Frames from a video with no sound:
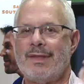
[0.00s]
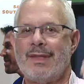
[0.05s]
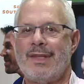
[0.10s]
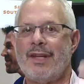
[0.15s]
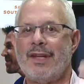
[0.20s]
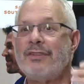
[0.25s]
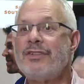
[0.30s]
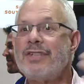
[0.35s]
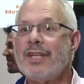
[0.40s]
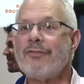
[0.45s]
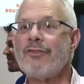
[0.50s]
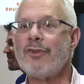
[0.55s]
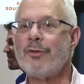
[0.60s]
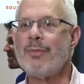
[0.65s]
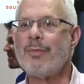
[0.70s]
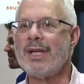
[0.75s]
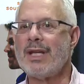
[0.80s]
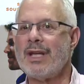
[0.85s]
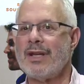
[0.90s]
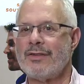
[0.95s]
they're
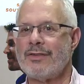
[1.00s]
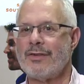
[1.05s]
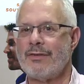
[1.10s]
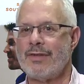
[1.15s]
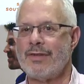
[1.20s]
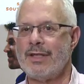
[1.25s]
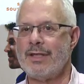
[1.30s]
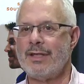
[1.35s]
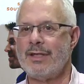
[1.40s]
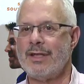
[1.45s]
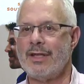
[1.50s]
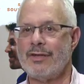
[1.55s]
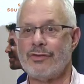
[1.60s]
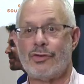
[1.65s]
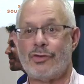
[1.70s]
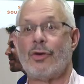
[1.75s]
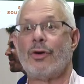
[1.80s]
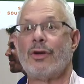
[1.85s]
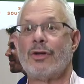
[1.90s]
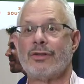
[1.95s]
different because of the
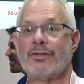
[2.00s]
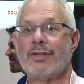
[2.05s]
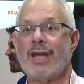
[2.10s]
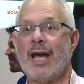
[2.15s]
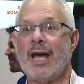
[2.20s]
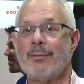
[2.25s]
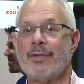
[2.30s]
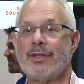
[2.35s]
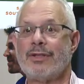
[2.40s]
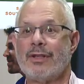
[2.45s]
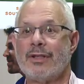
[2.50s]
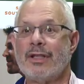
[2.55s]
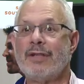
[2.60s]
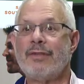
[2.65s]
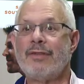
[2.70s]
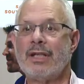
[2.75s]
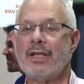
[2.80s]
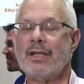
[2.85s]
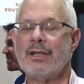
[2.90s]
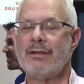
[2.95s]
historical time that they're
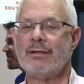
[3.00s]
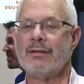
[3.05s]
living in.